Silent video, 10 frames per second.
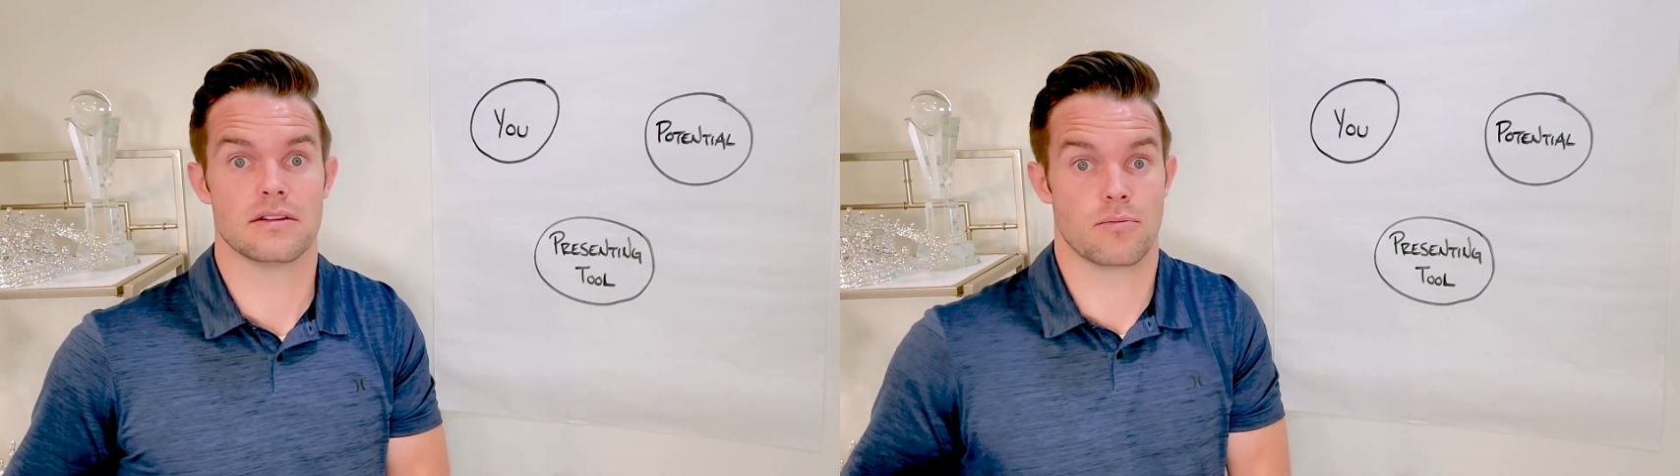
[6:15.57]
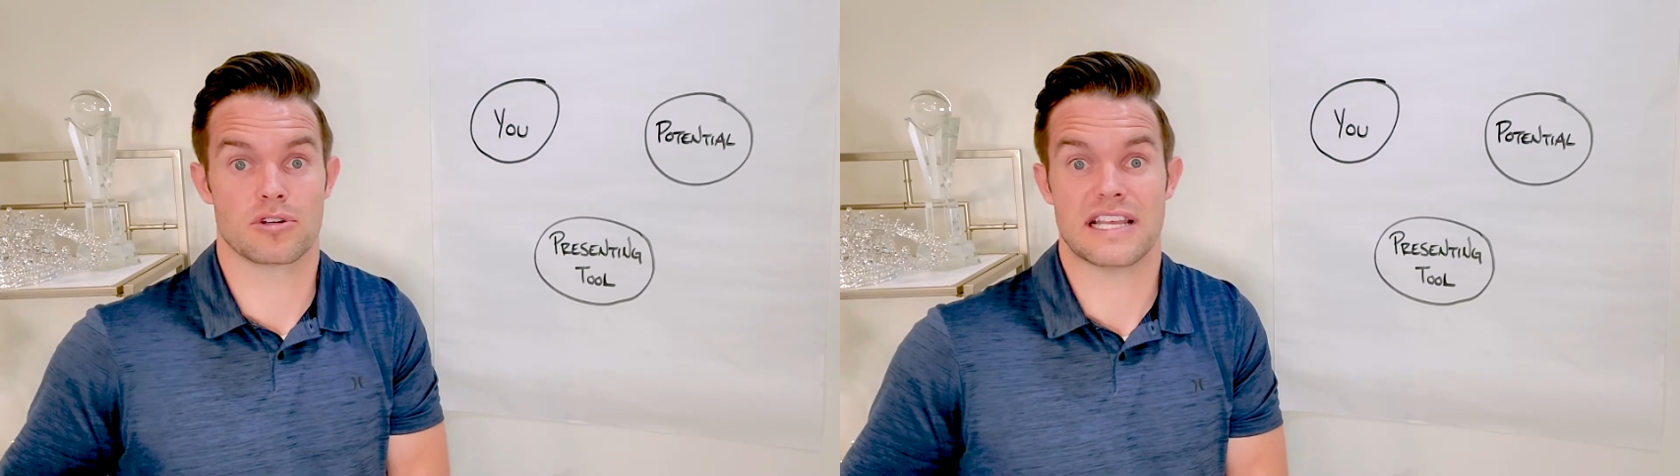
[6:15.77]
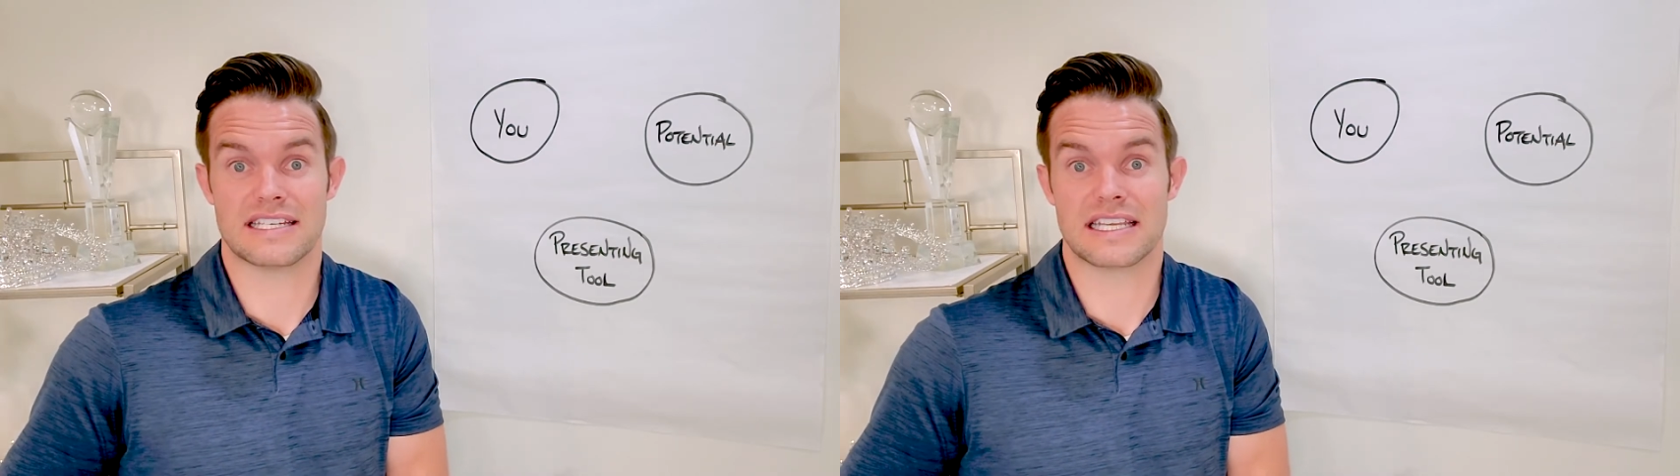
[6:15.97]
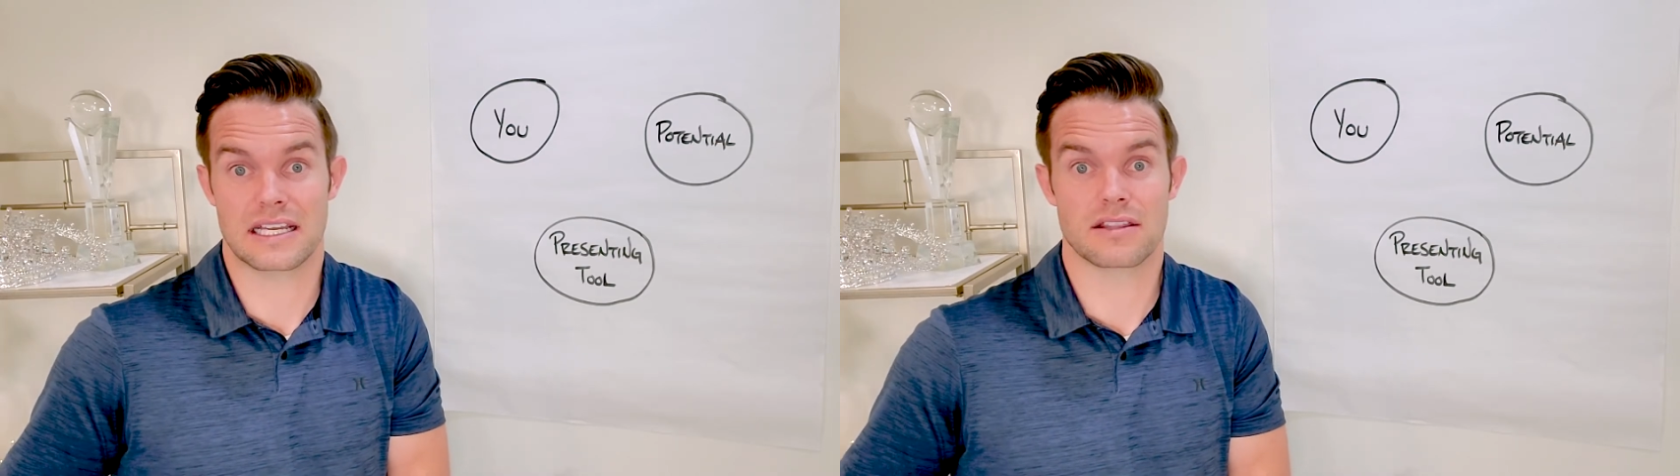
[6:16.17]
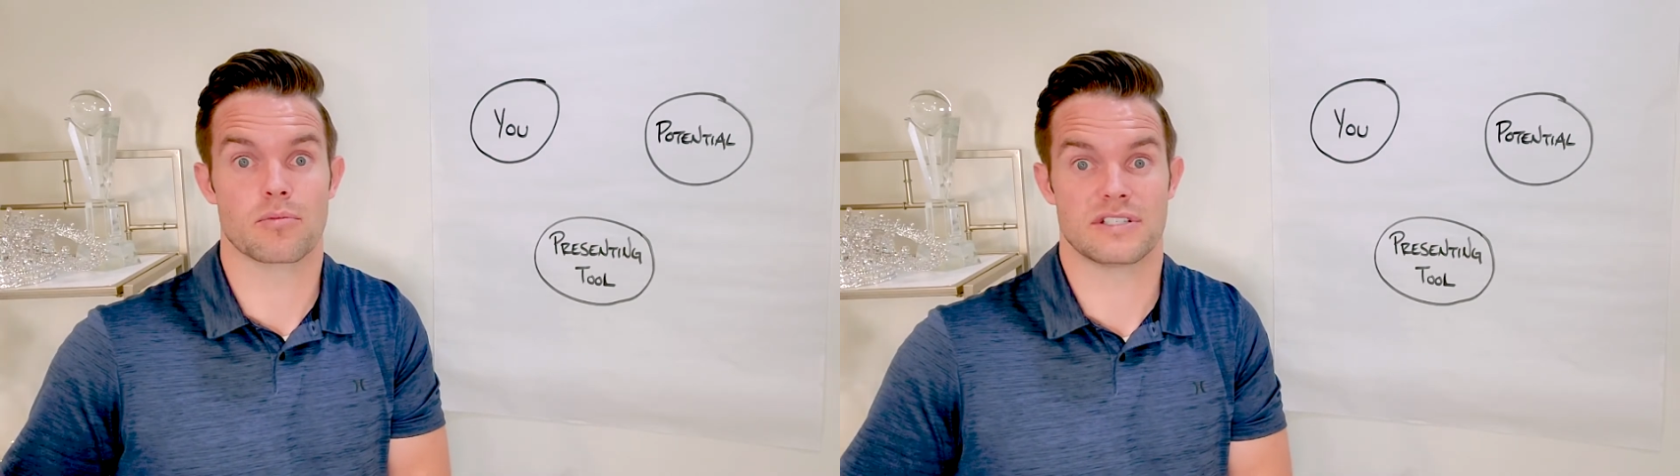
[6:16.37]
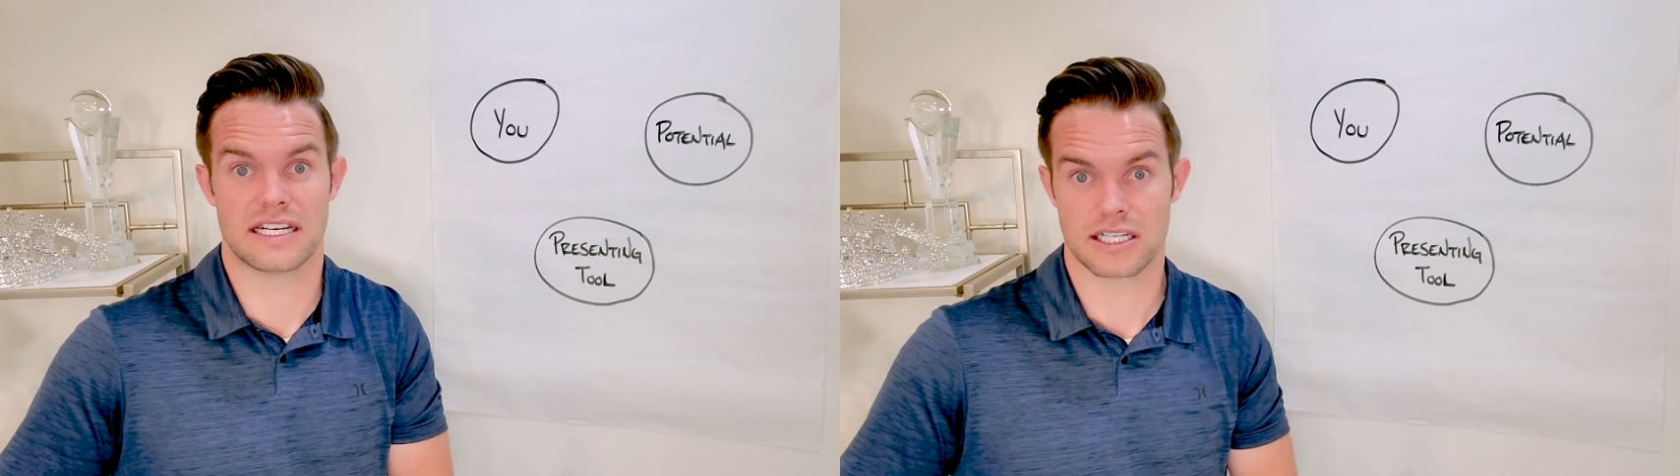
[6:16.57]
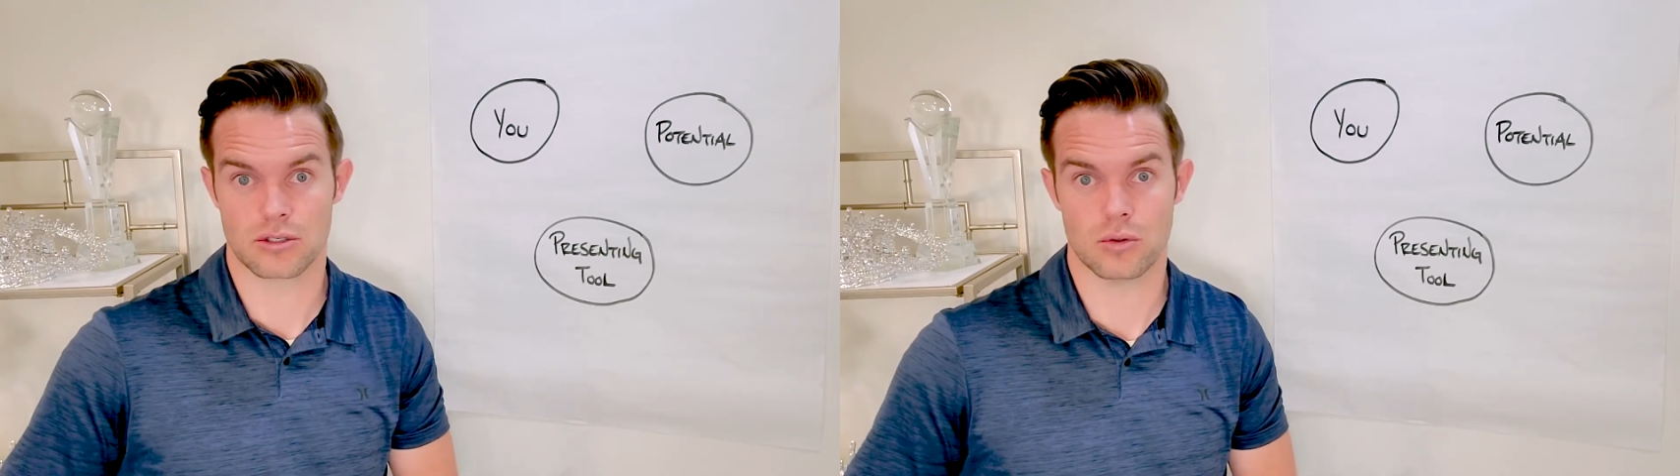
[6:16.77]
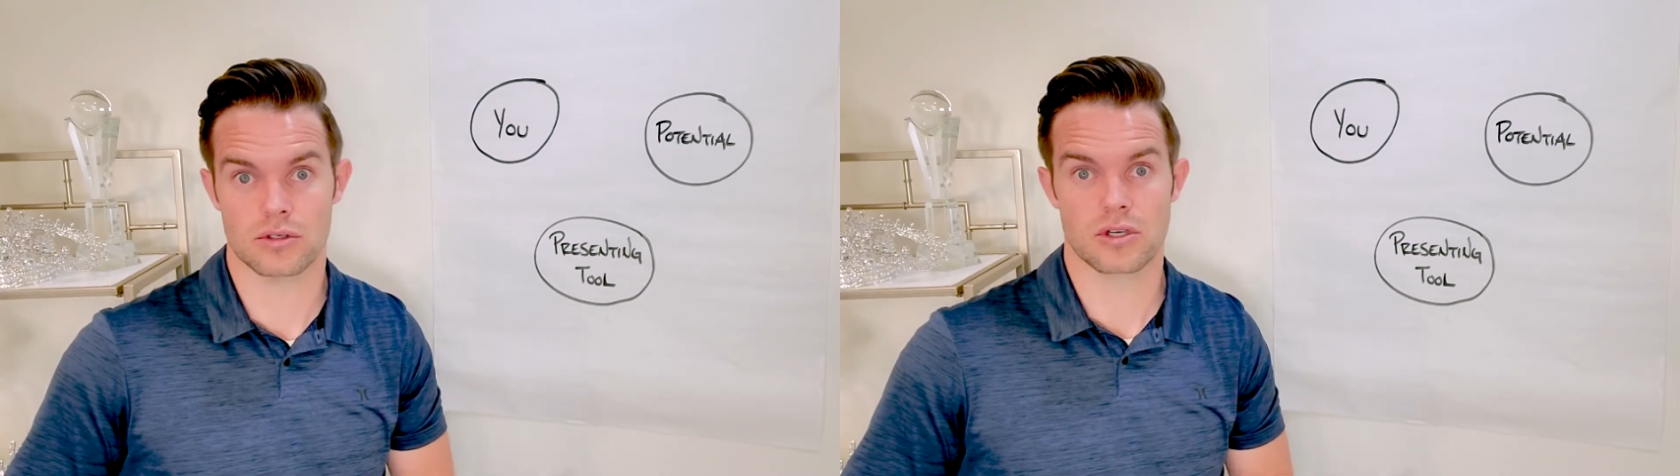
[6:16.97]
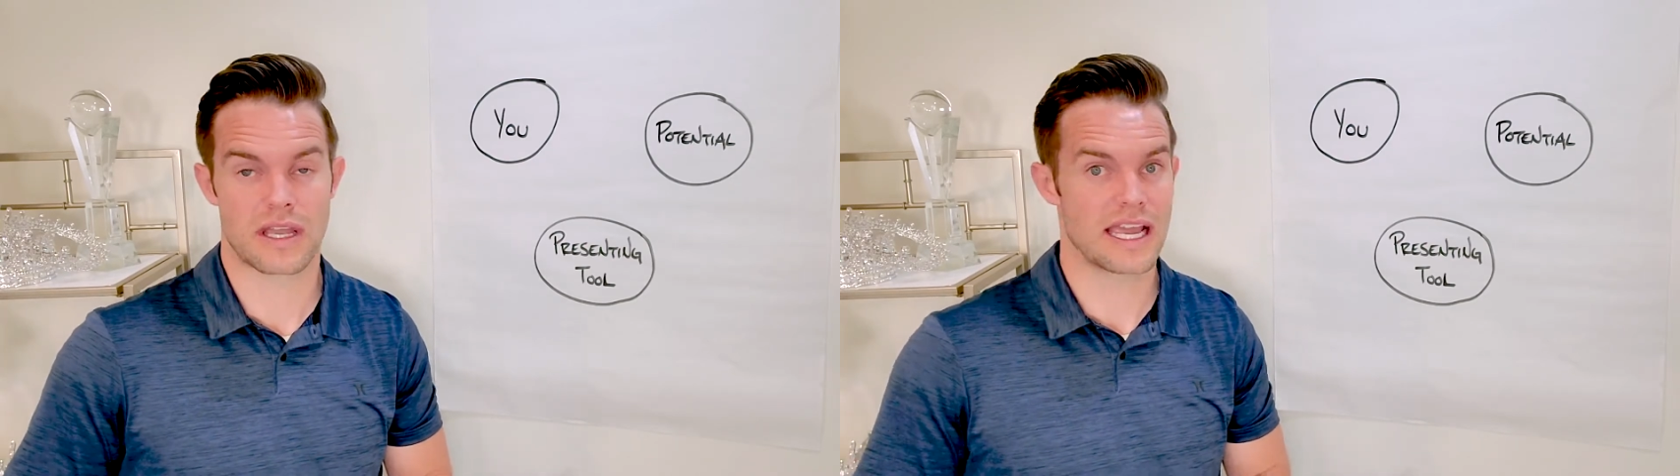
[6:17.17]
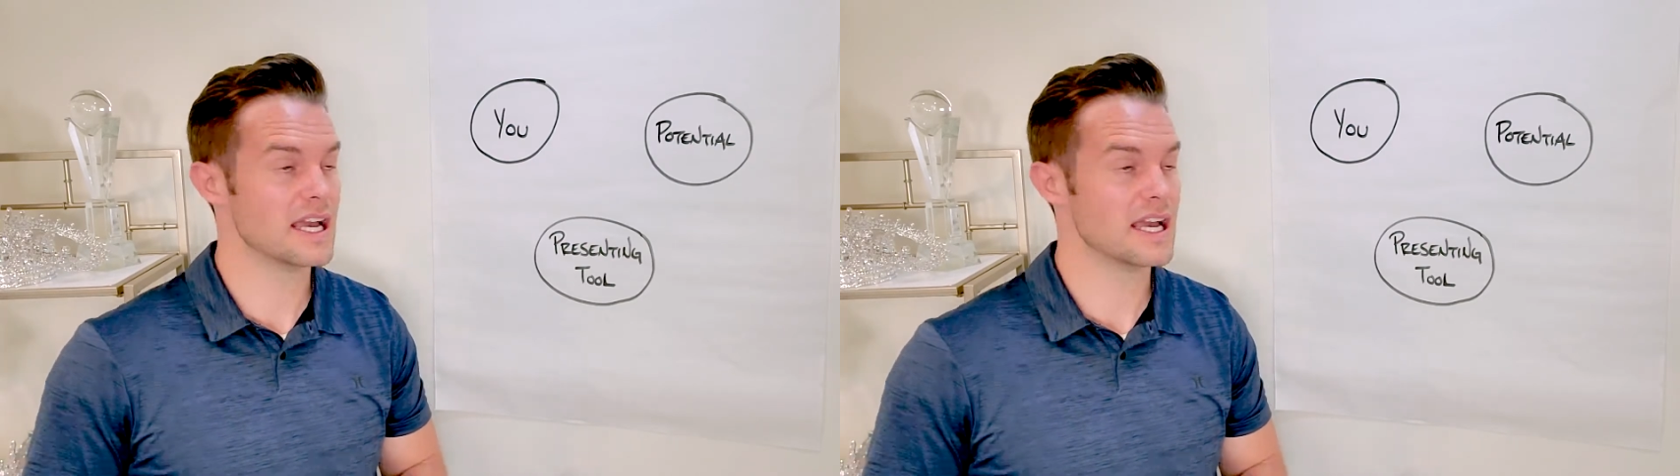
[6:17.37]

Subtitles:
presenting tools, okay?